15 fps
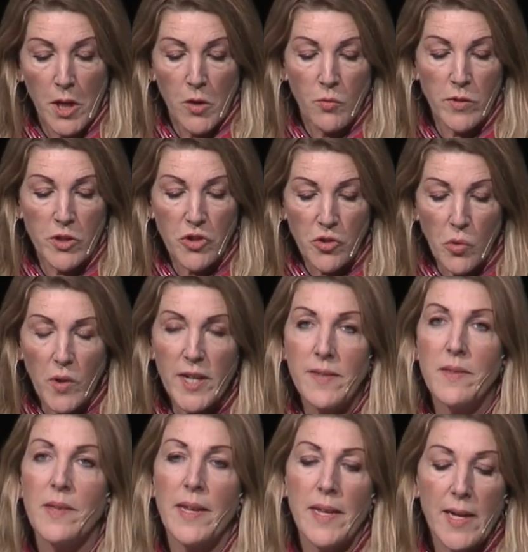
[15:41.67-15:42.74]

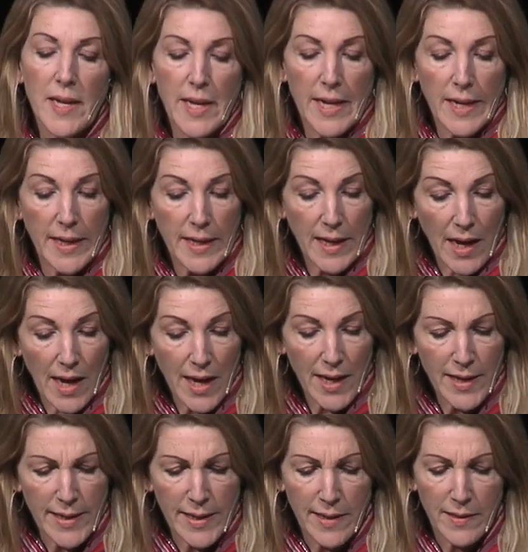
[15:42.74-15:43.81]
Rejoicing in
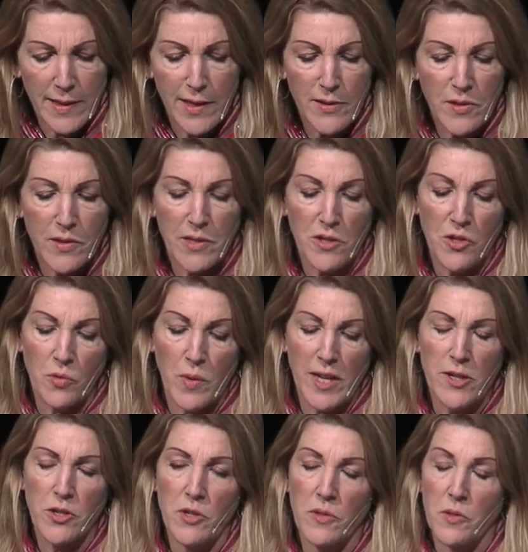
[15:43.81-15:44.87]
God in these
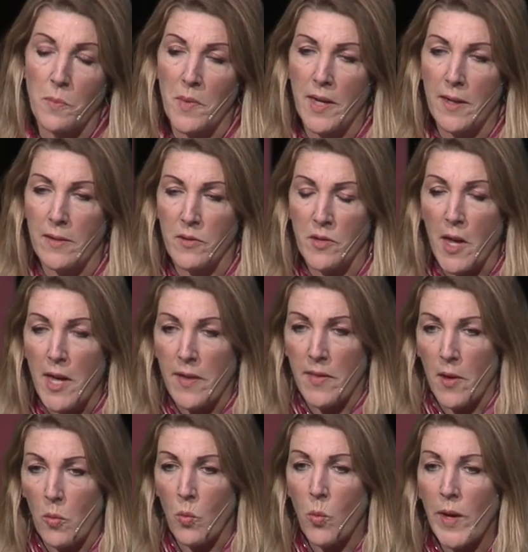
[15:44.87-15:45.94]
situations means
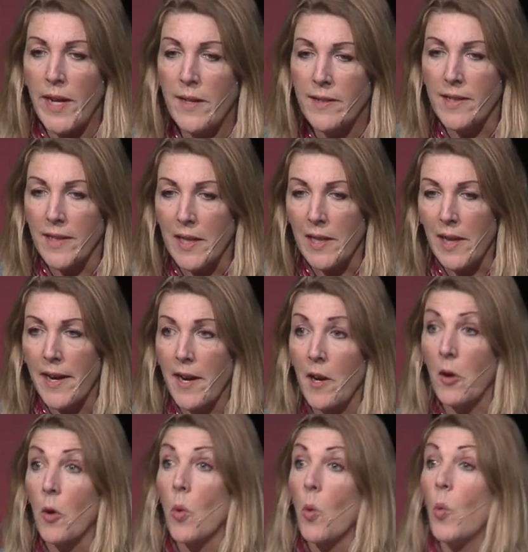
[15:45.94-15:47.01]
that we
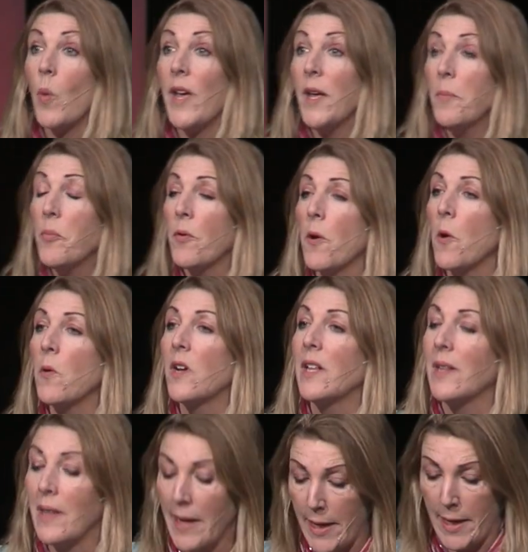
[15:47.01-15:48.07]
declare, we
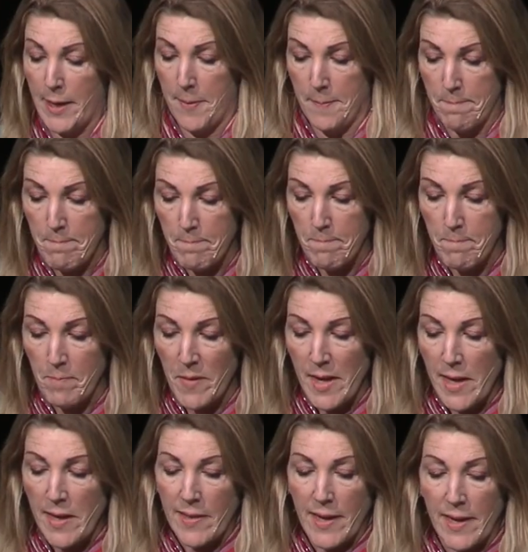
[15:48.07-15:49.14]
proclaim
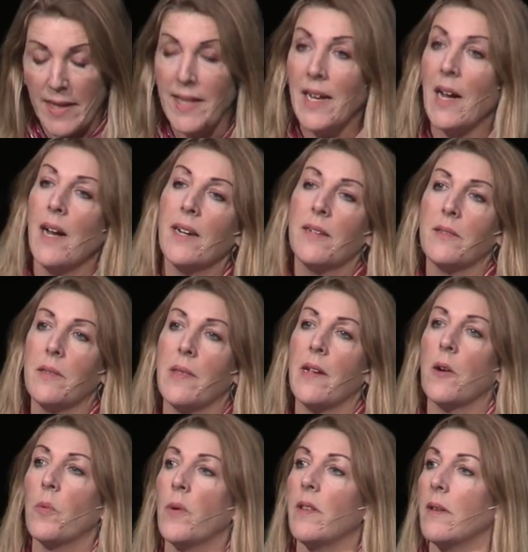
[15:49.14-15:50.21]
that God is
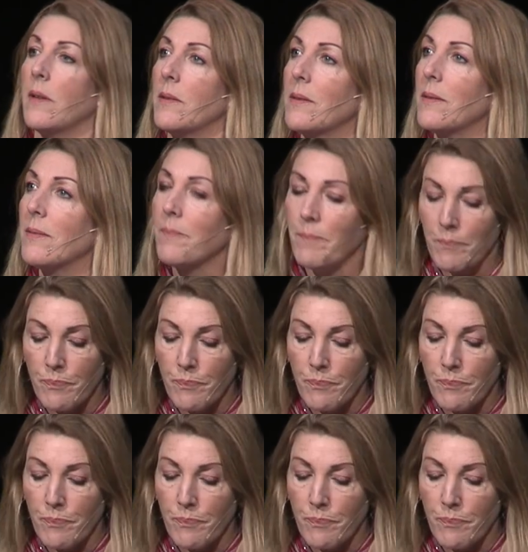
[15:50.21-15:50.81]
there with us.